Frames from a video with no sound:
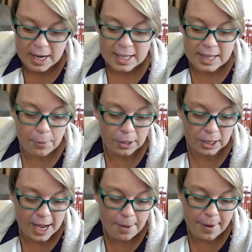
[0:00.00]
They were
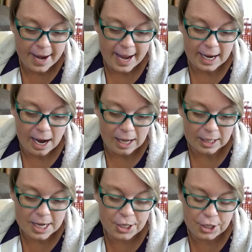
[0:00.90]
led by a
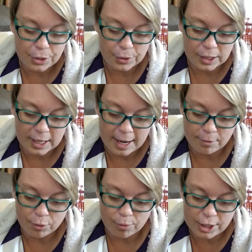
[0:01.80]
college student named
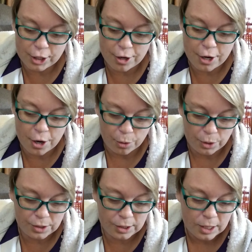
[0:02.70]
Richard
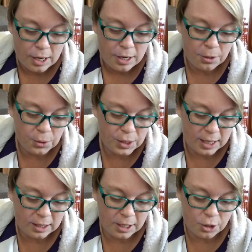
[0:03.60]
Oakes, who said
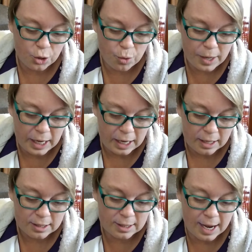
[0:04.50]
that a treaty
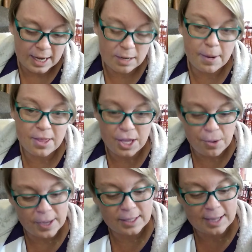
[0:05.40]
signed by the
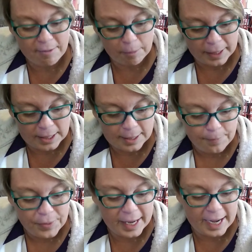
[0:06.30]
U.S. government
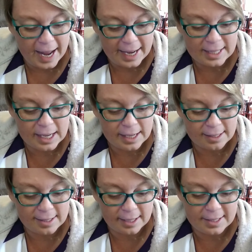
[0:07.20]
in
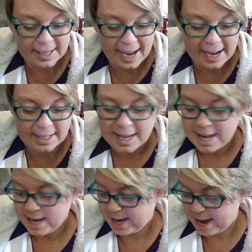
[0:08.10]
1868
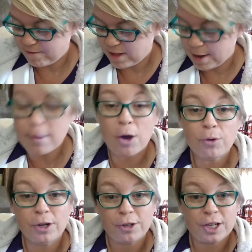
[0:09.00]
gave them
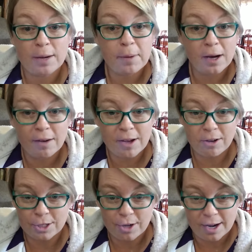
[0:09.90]
ownership of
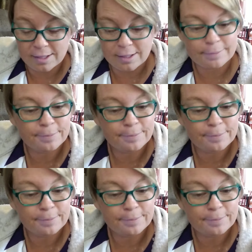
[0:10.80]
Alcatraz.